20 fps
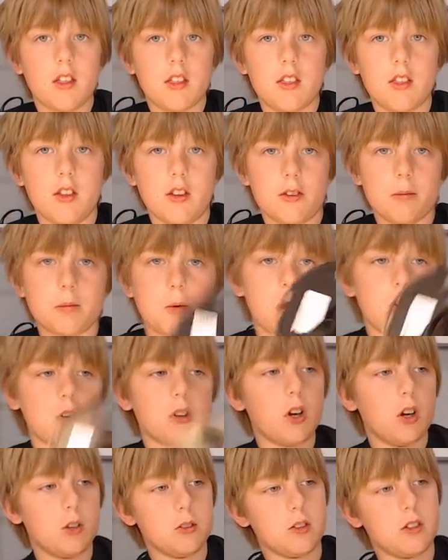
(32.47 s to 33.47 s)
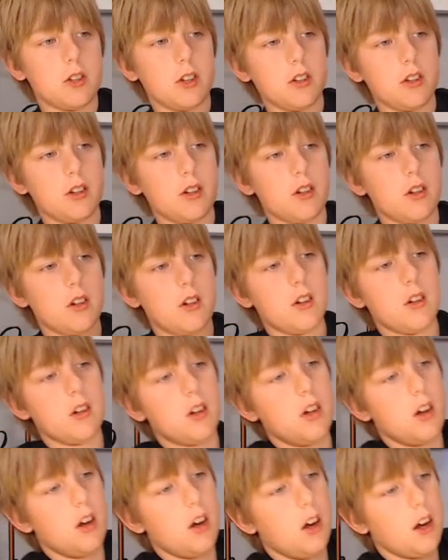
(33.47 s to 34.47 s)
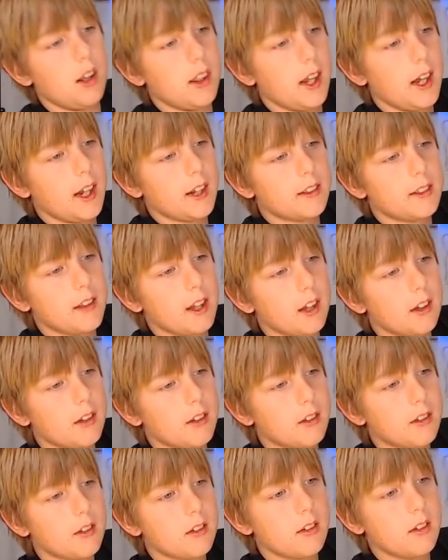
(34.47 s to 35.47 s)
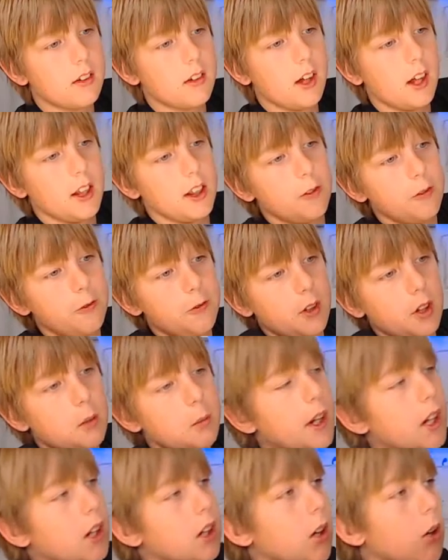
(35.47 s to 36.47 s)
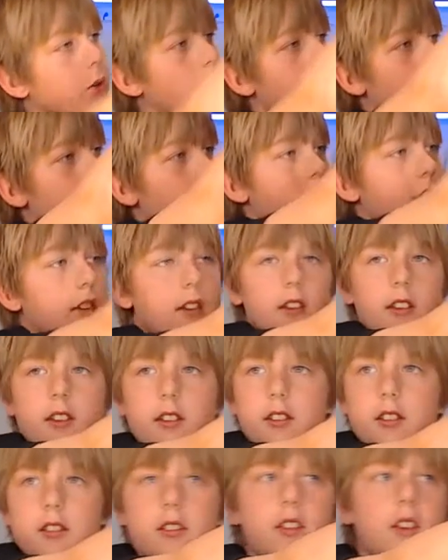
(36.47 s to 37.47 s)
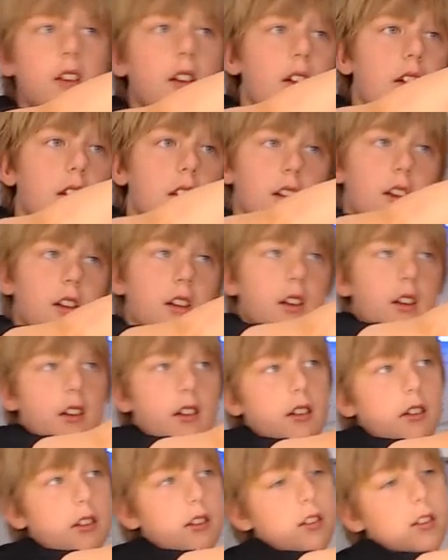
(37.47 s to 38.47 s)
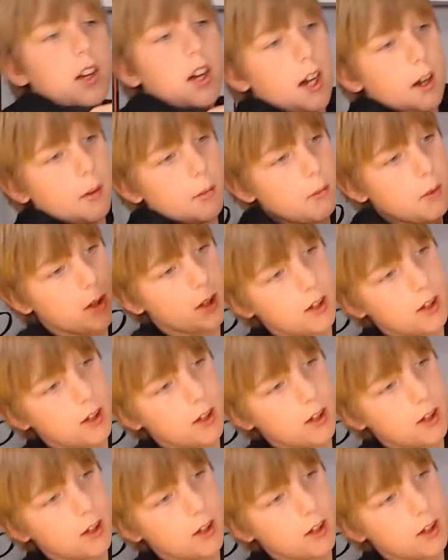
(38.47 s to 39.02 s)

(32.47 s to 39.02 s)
The spool goes on like this, and the filament goes into the top.